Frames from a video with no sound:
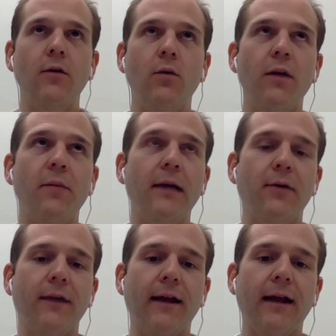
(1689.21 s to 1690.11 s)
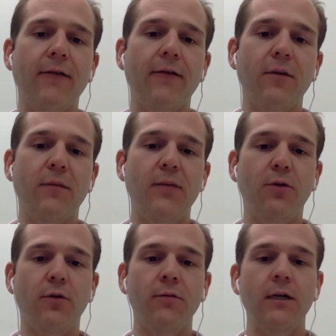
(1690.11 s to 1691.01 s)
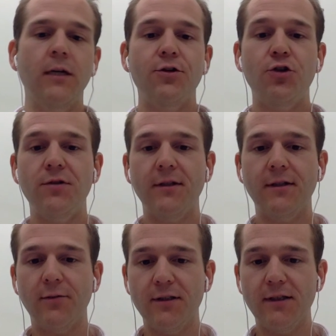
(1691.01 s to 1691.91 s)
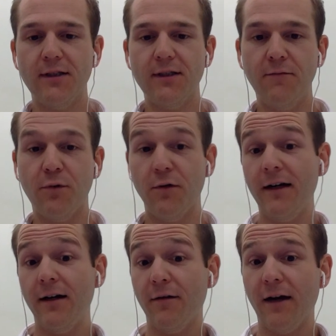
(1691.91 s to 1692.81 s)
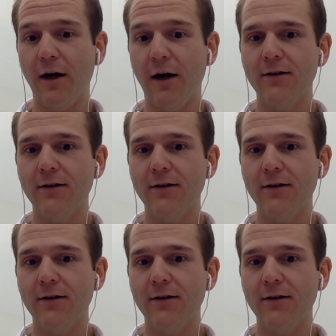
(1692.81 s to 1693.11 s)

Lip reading: What impact will that have on people choosing to receive preventative care?